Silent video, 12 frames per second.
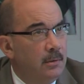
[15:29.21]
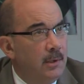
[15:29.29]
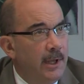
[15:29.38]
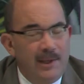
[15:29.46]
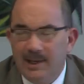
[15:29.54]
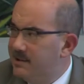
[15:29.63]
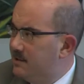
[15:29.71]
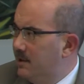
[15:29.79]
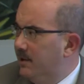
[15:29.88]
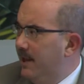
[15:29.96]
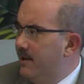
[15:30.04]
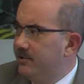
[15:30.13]
I think it's
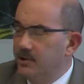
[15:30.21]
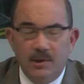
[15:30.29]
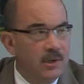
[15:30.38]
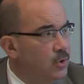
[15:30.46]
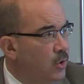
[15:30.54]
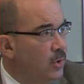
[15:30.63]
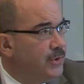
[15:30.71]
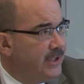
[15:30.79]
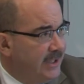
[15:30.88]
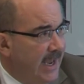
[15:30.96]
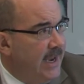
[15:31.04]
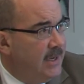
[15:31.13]
11 control
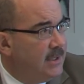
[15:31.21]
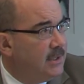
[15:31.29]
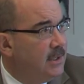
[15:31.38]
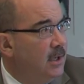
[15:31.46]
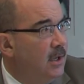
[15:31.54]
states.